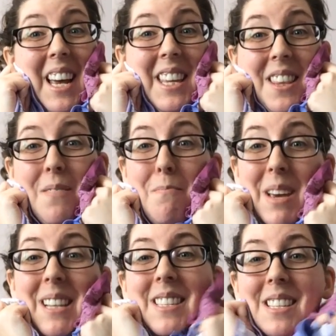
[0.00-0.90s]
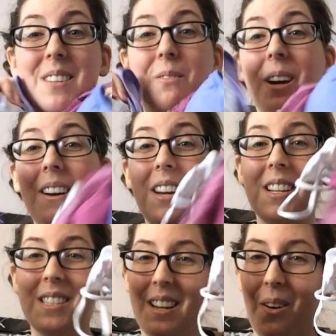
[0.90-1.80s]
in the midst of
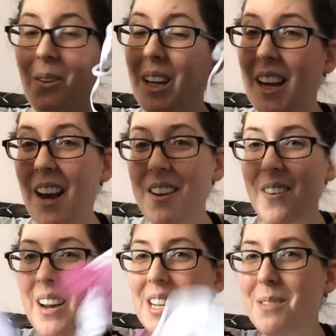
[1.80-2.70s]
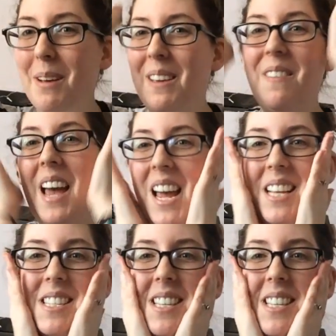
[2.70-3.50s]
weirdness and holding underwear to my face